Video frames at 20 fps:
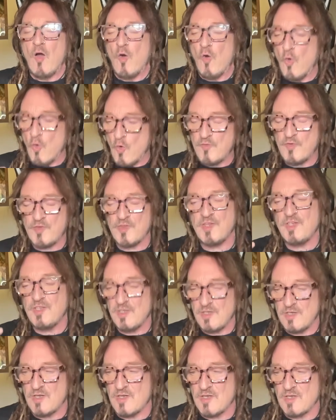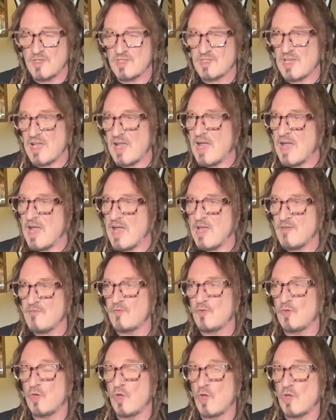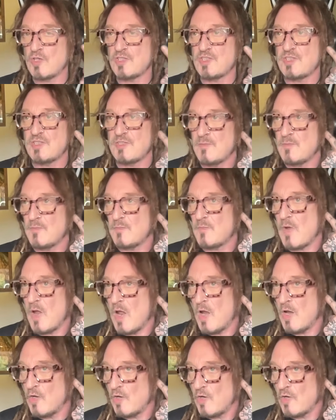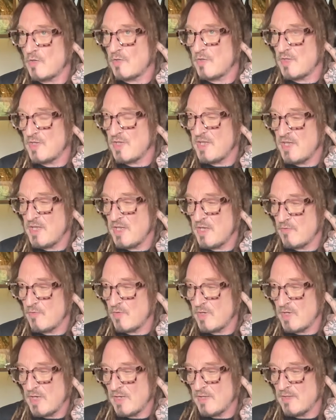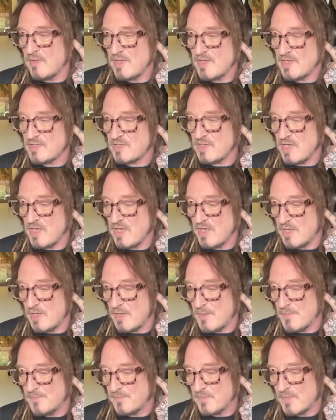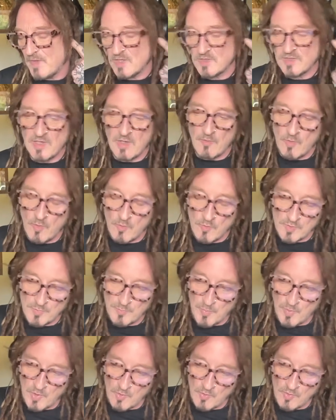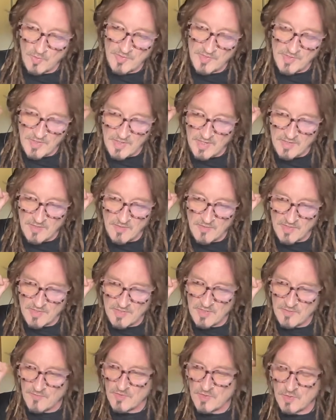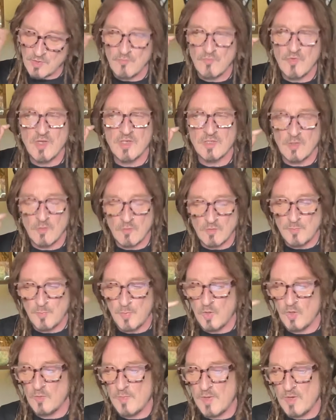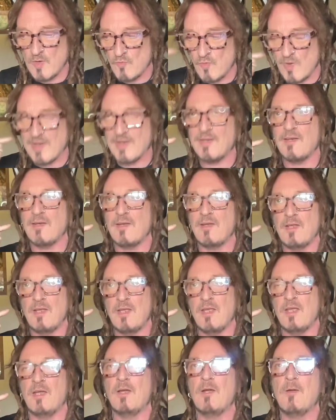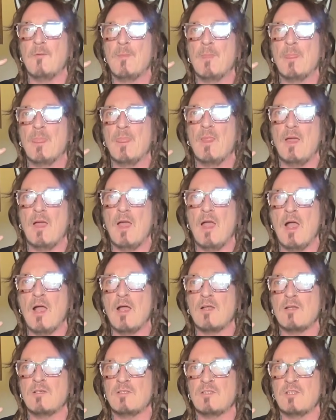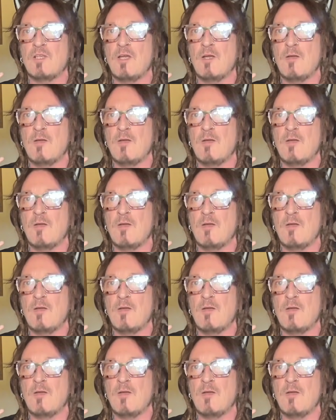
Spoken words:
over the years, I've lost a lot of the hearing in this ear because I would always plug into this ear. For some reason, I always plug my right ear and